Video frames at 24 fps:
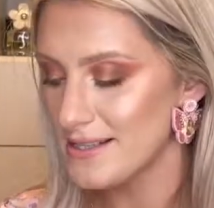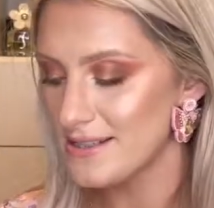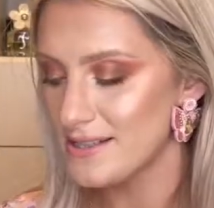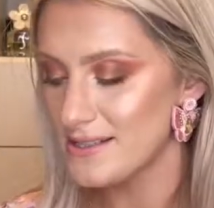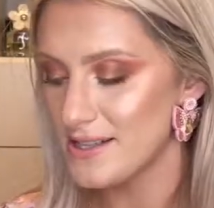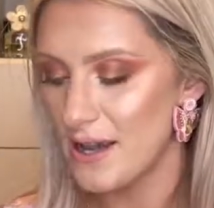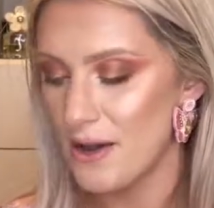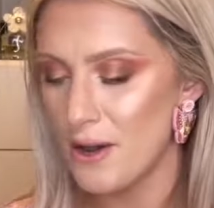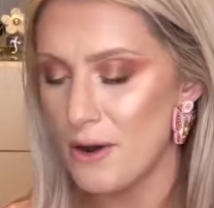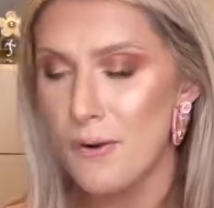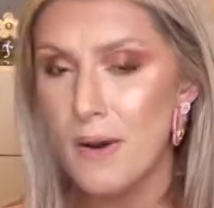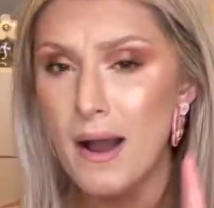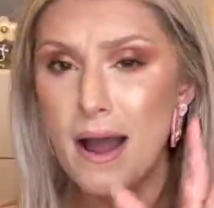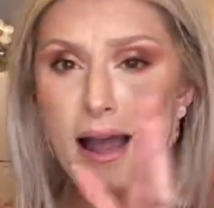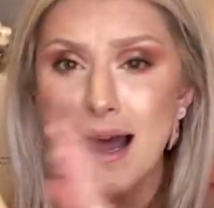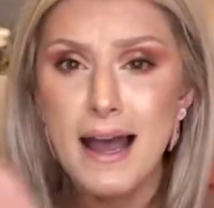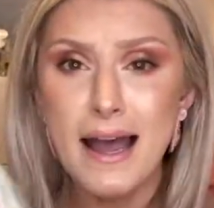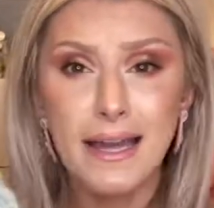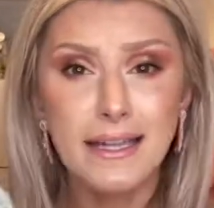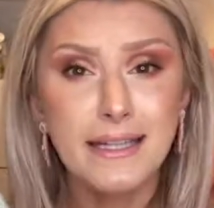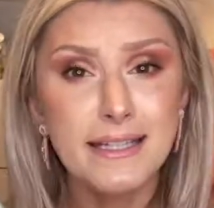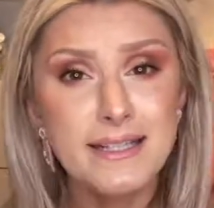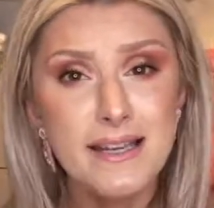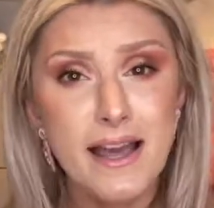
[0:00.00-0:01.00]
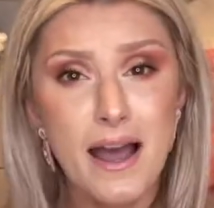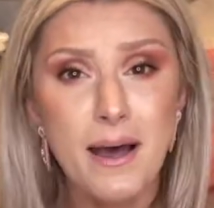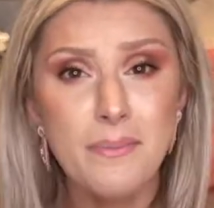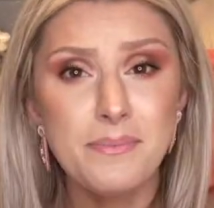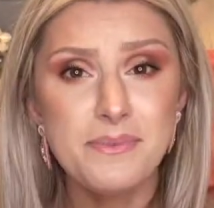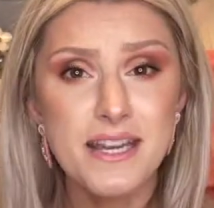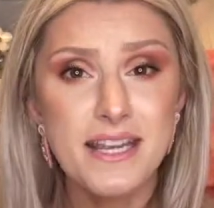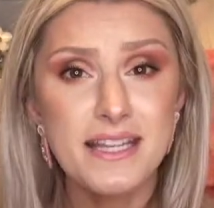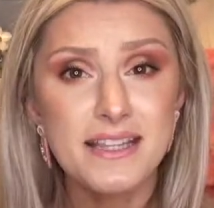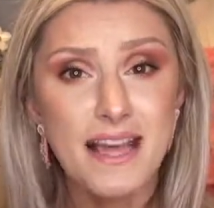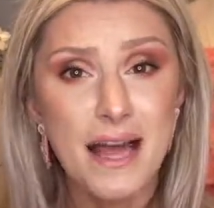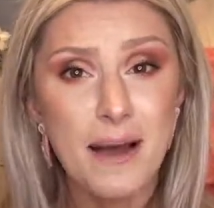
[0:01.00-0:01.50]
So I need to
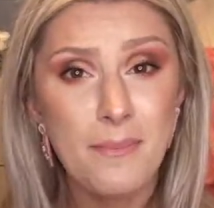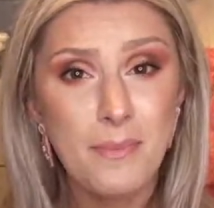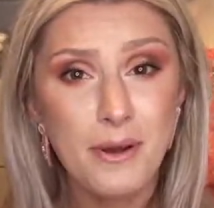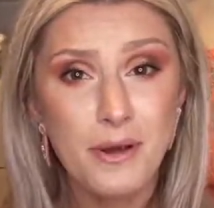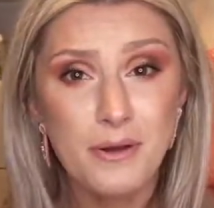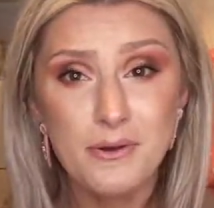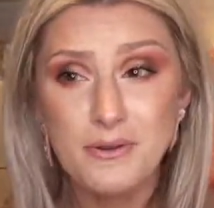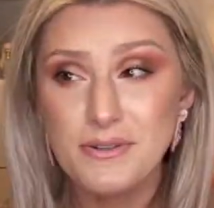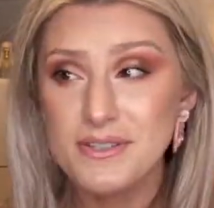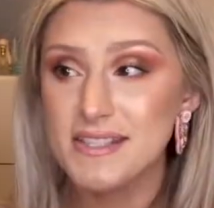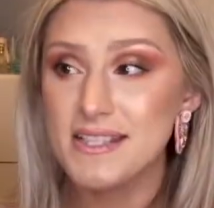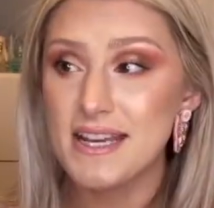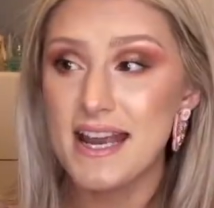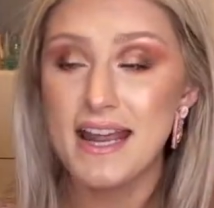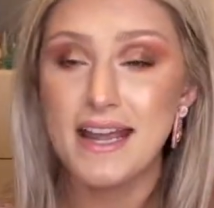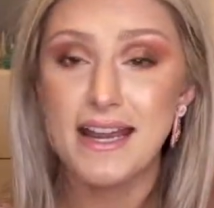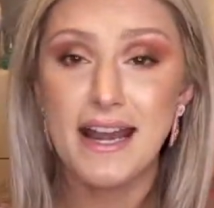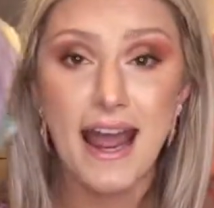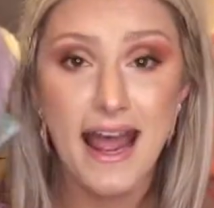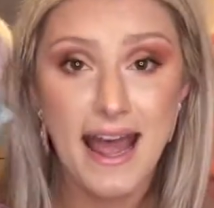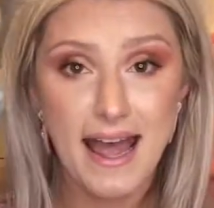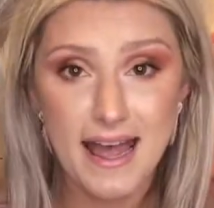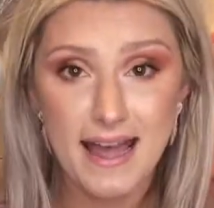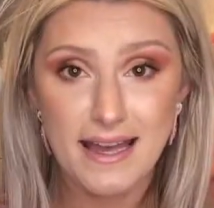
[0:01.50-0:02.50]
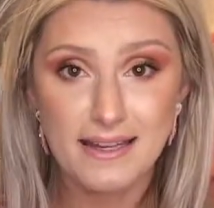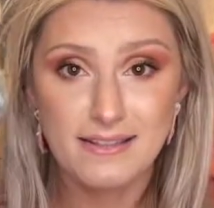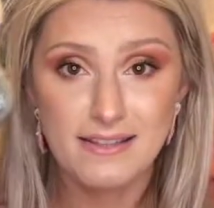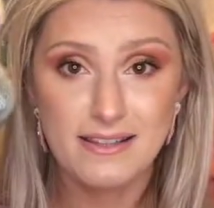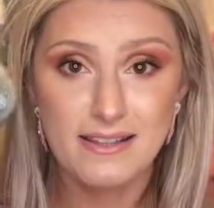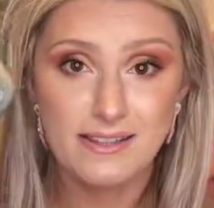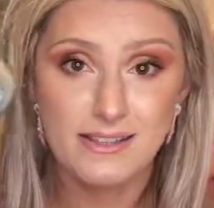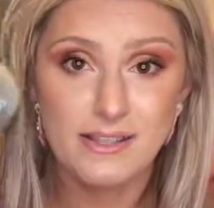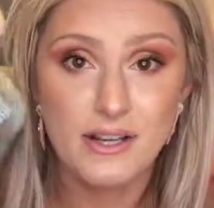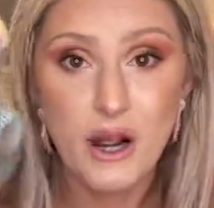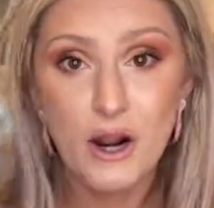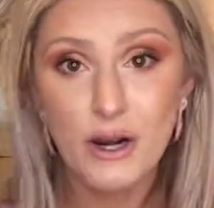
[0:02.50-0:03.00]
update that post and add
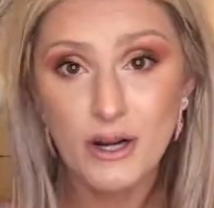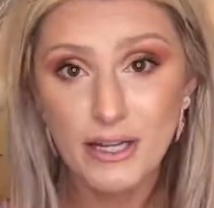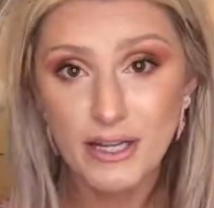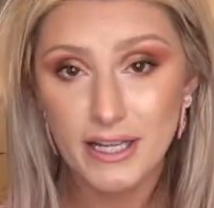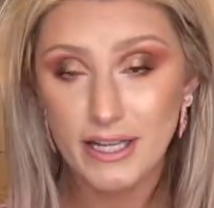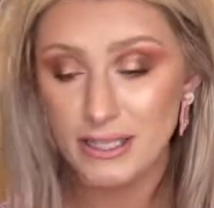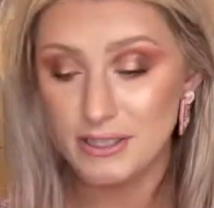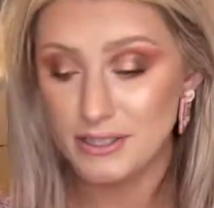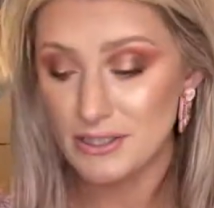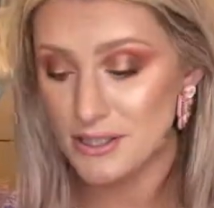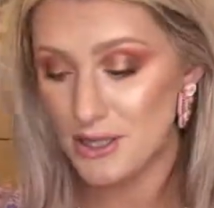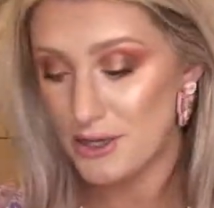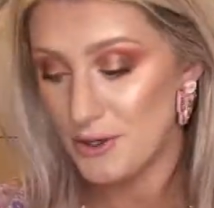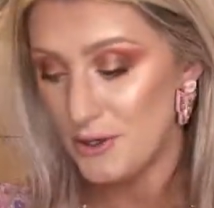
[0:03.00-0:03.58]
this cardigan to